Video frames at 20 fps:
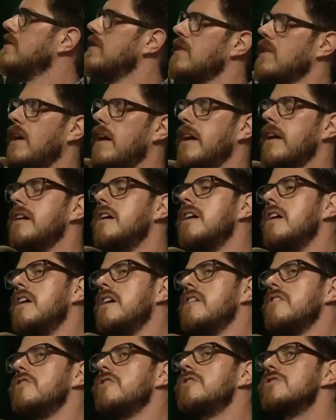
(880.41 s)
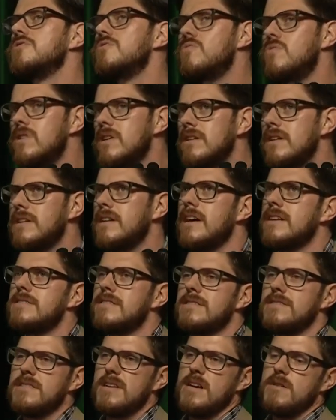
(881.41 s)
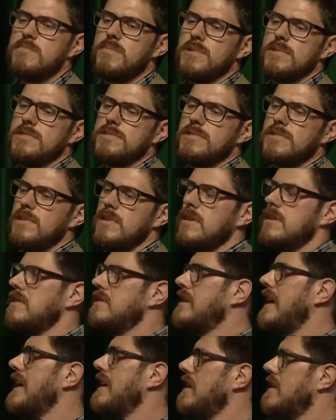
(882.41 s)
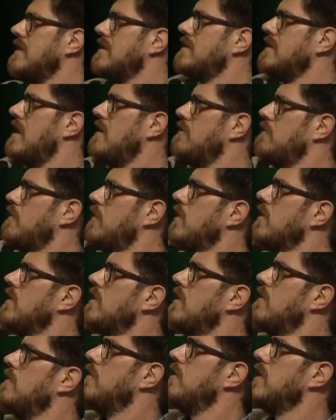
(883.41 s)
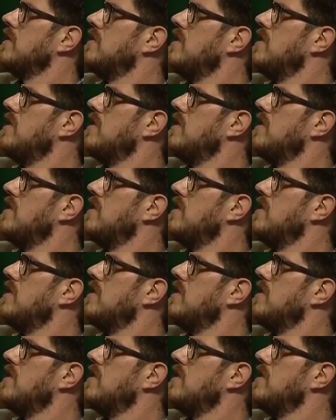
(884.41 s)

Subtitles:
us a lot. There's really nice examples that take it a step further. For